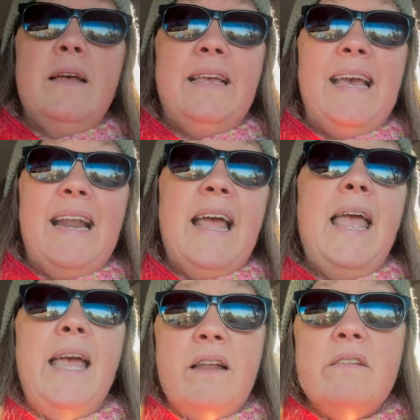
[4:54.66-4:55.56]
get a
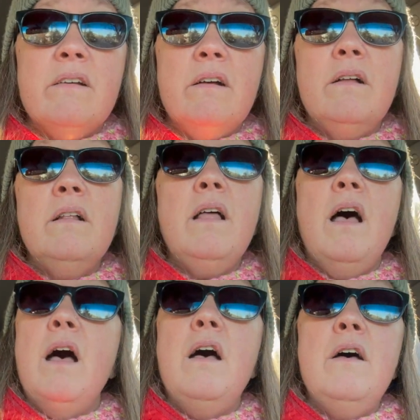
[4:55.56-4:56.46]
handle
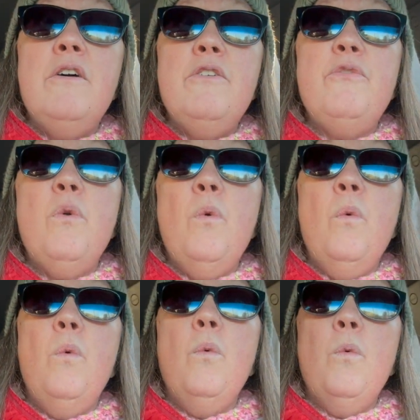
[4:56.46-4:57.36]
of
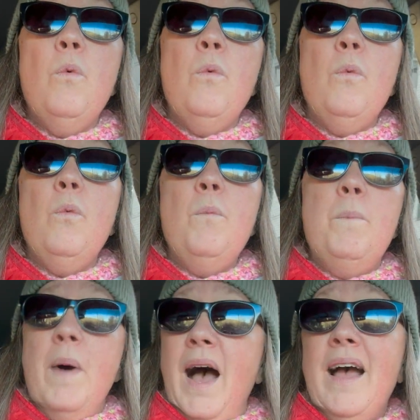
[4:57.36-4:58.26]

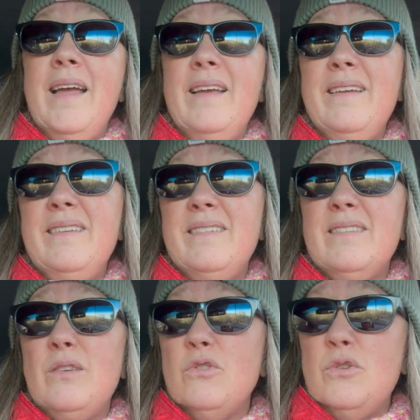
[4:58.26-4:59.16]
my
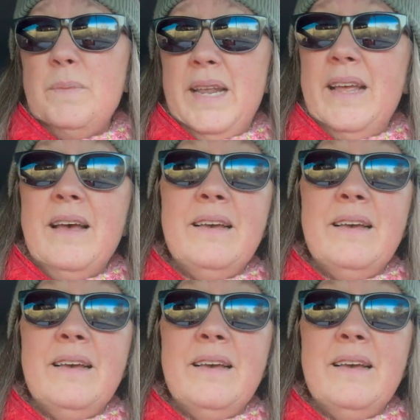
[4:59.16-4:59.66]
social media